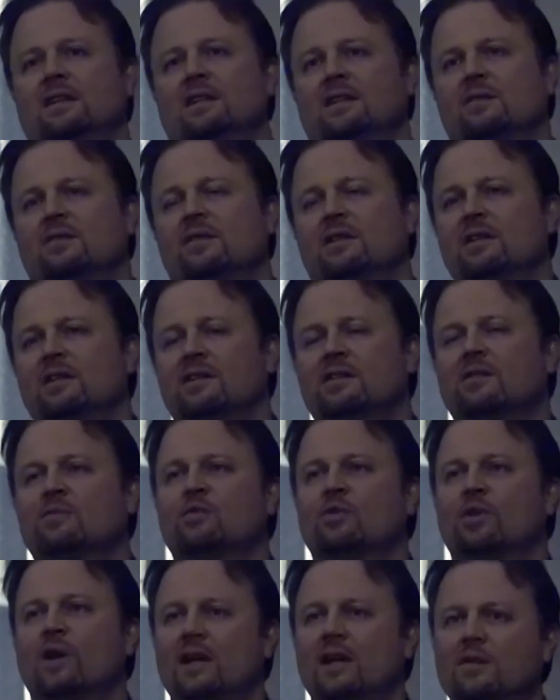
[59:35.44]
So there are some
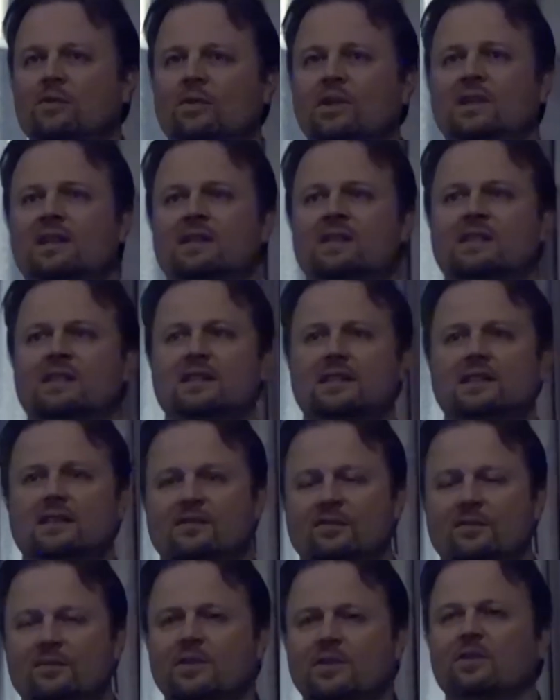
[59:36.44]
trackways
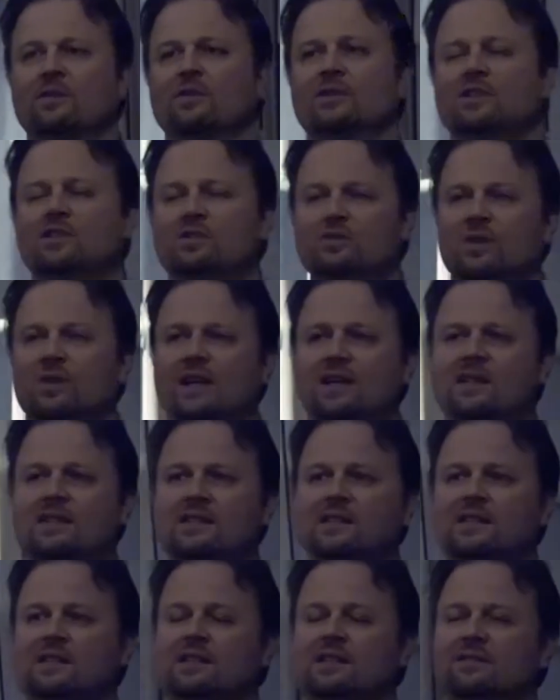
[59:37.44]
from the early
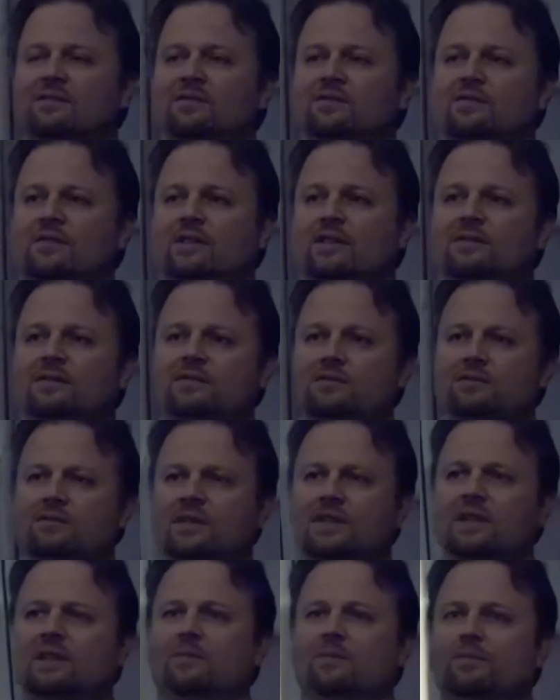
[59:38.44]
Jurassic of
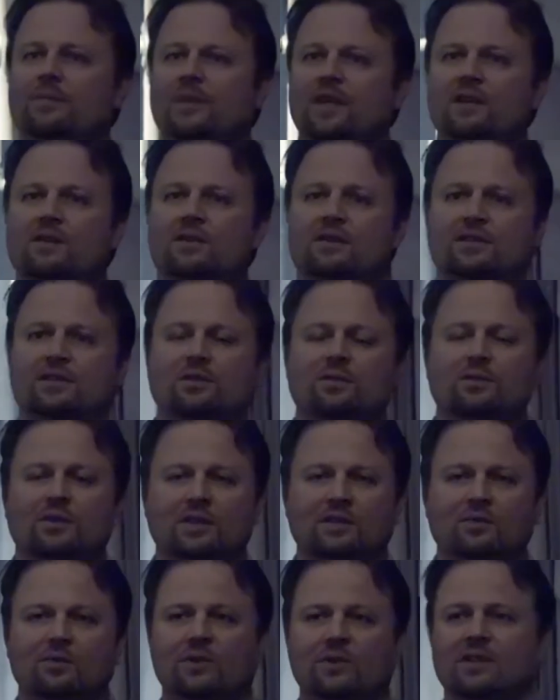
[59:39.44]

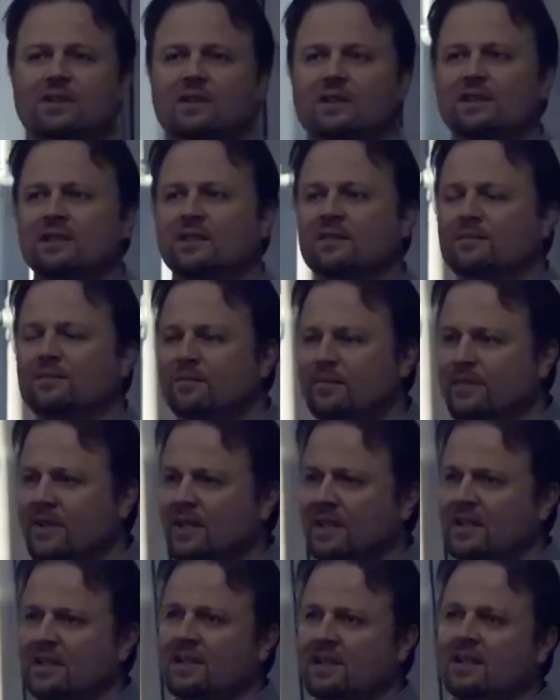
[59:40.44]
Arizona where
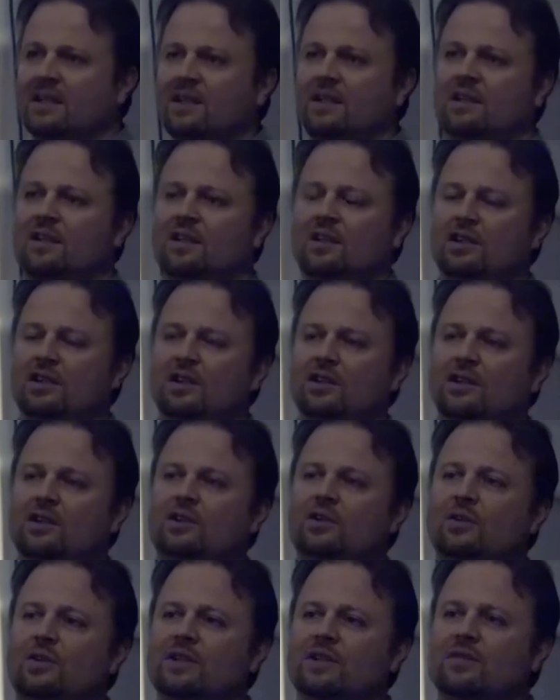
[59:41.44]

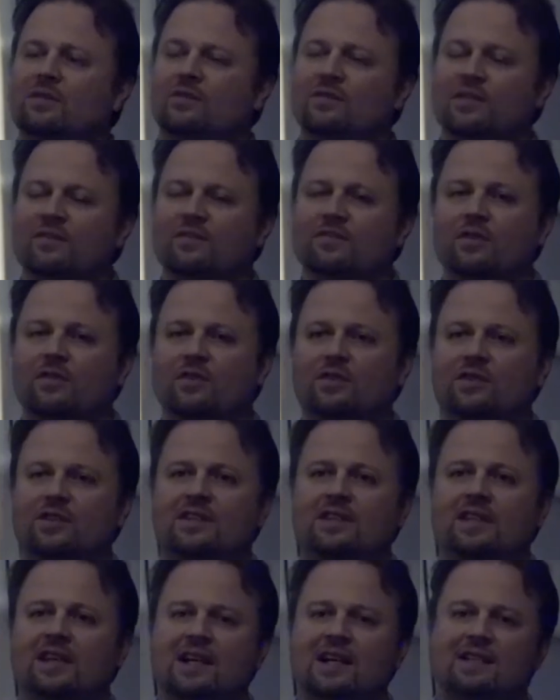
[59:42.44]
you can sort of infer the
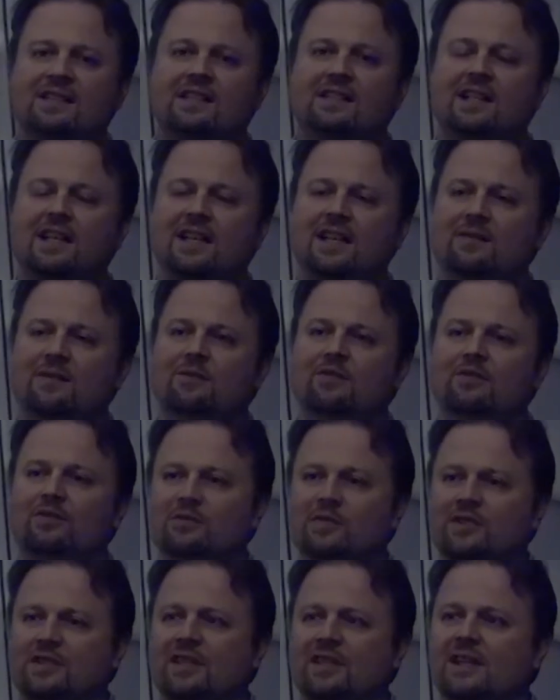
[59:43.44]
size of the animal from
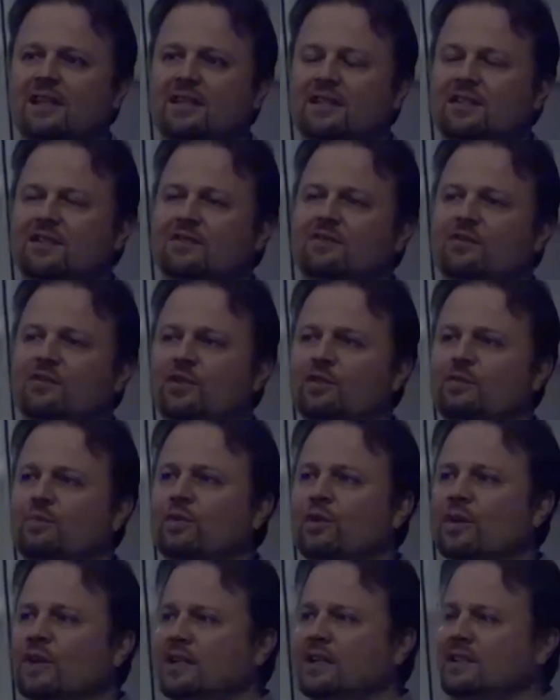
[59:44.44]
the size of the
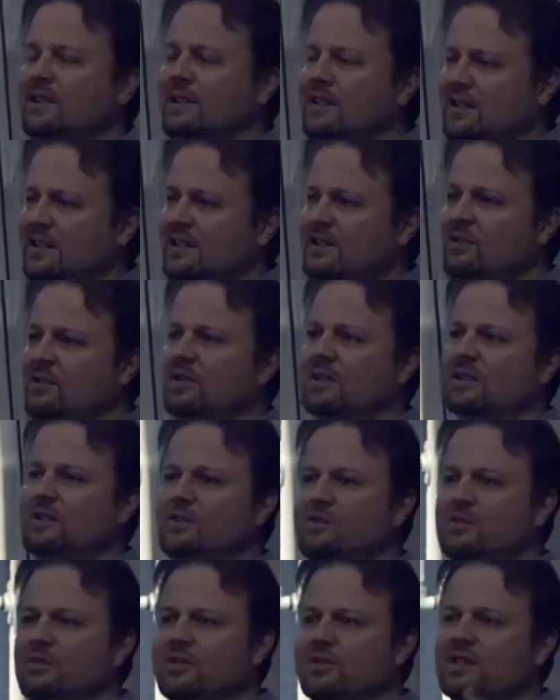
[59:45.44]
footprint, and then you can
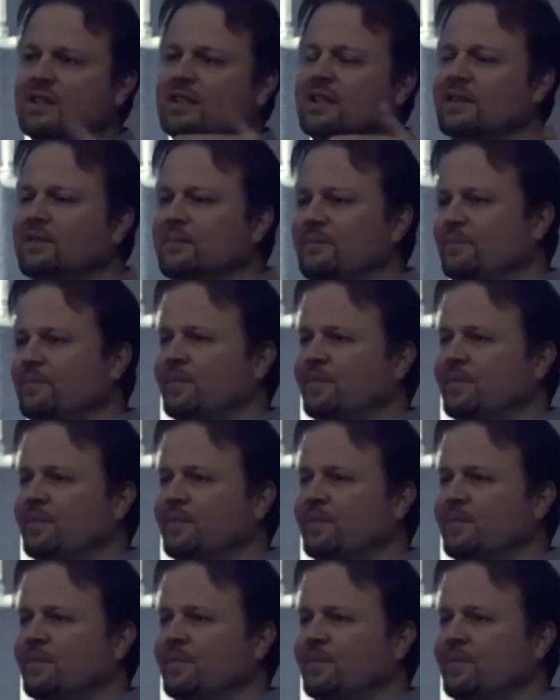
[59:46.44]
use the